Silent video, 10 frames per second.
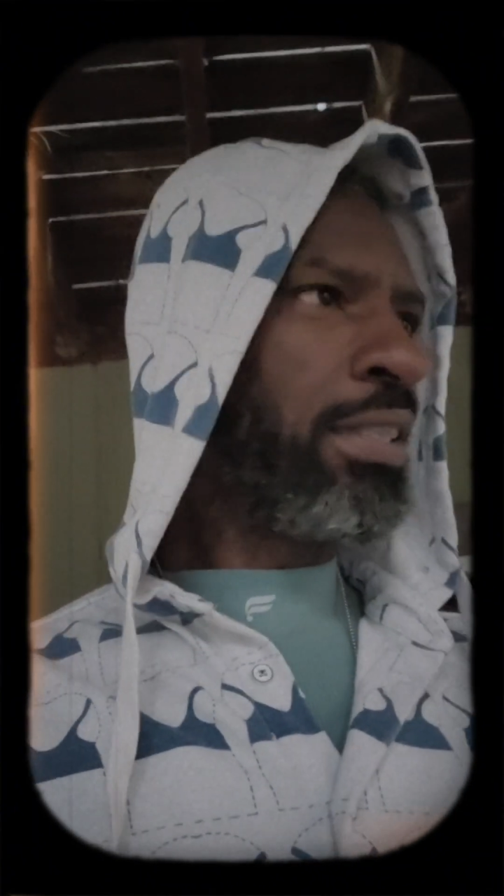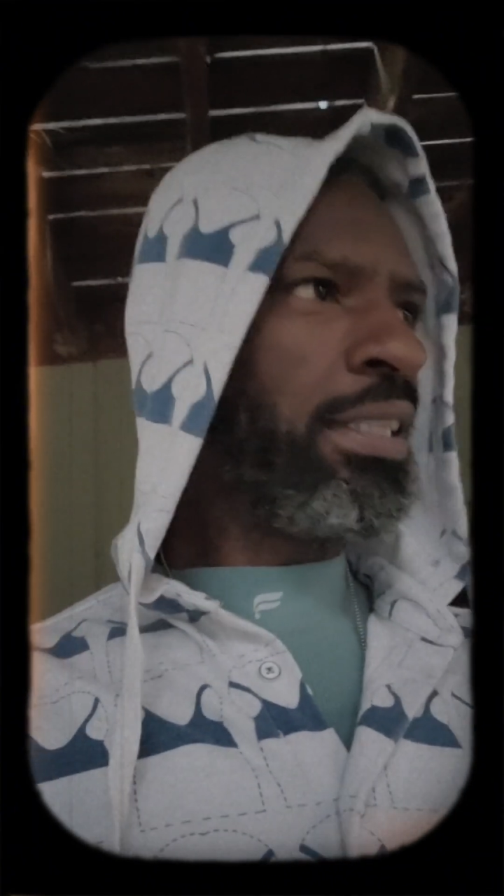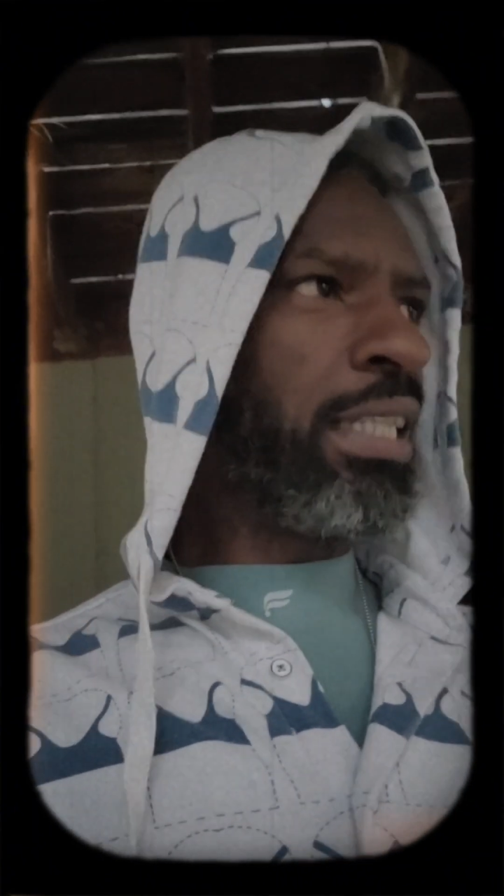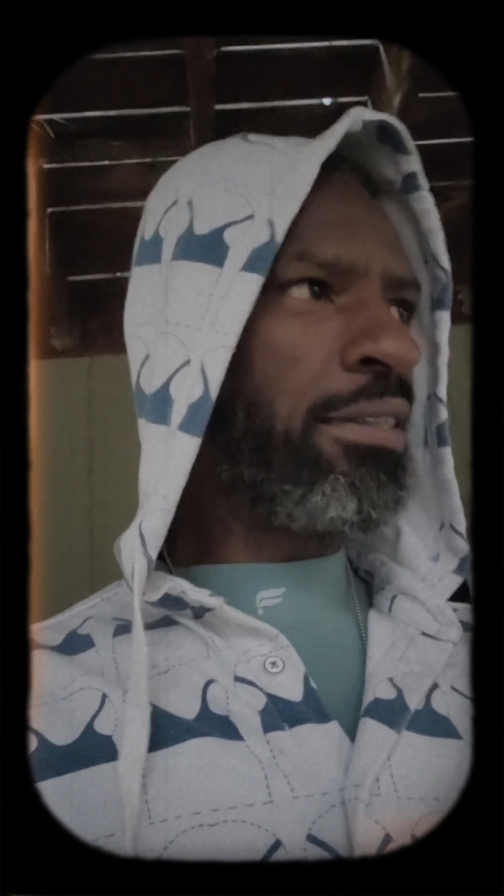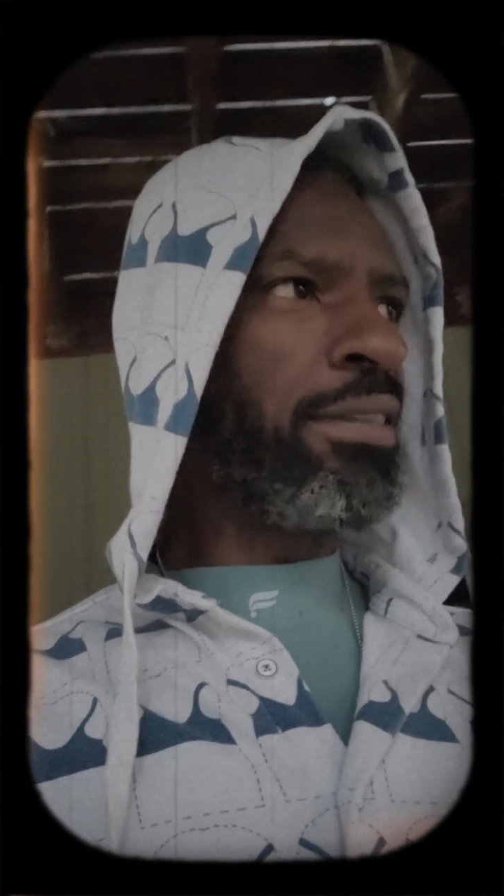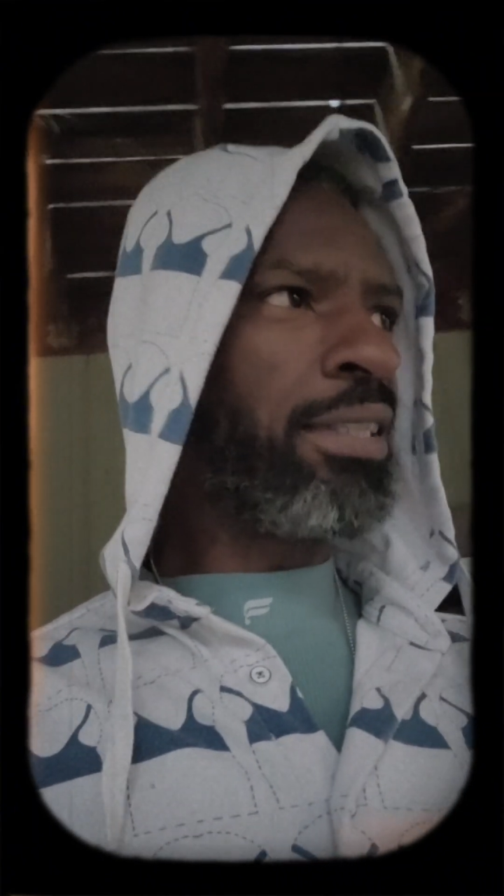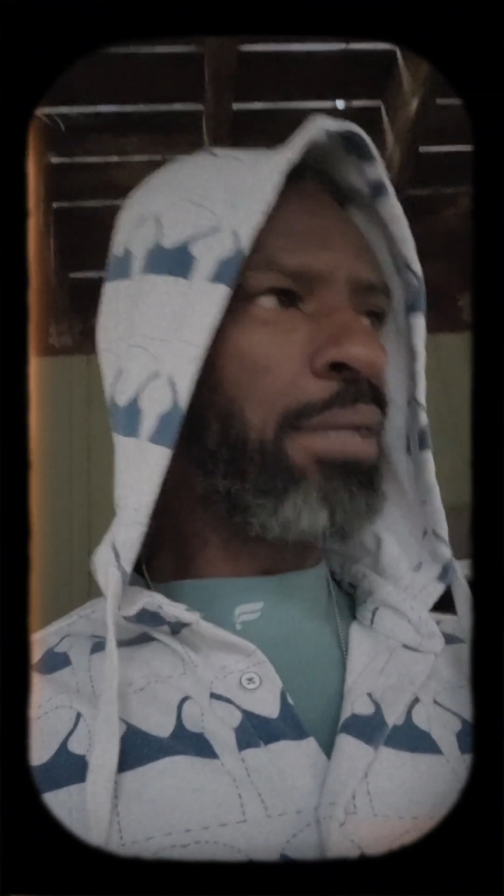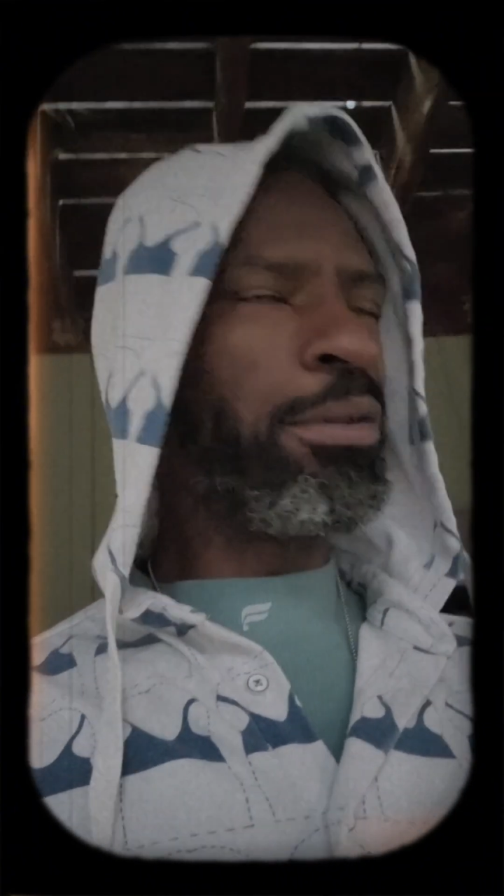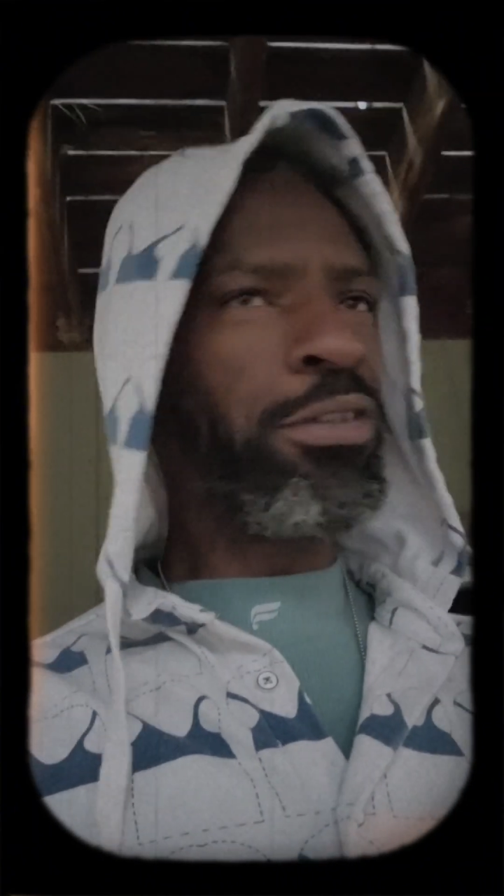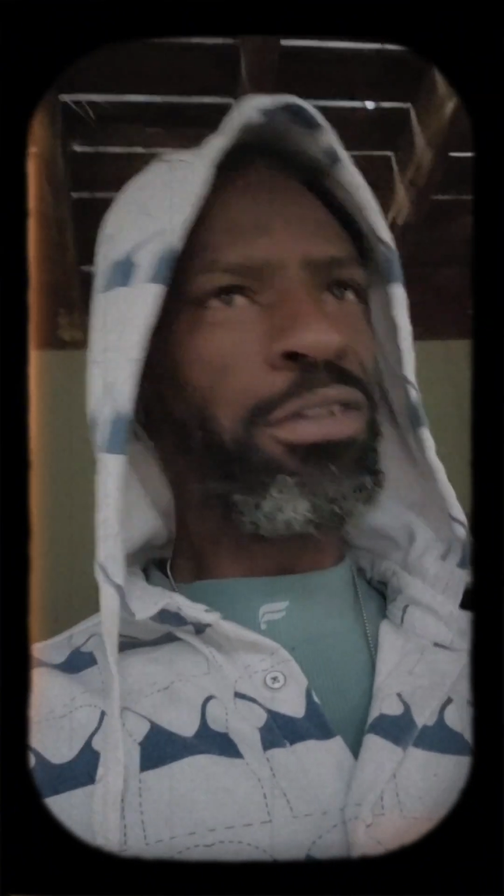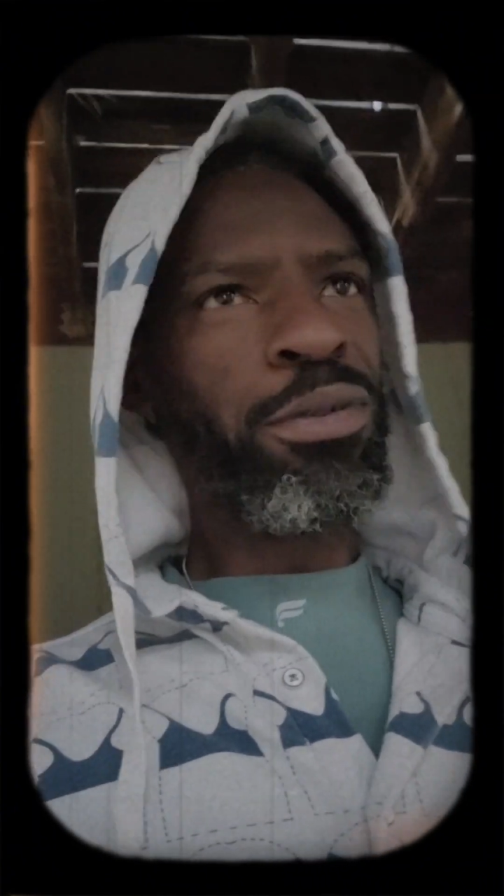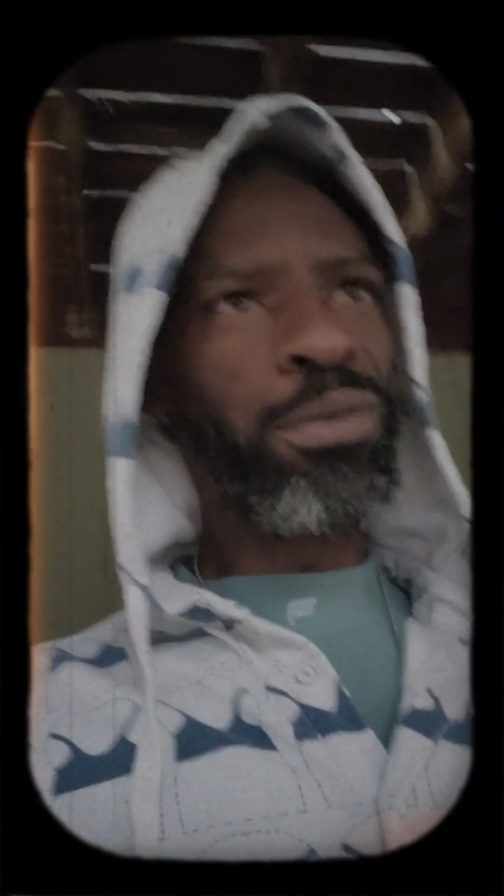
yet to come into the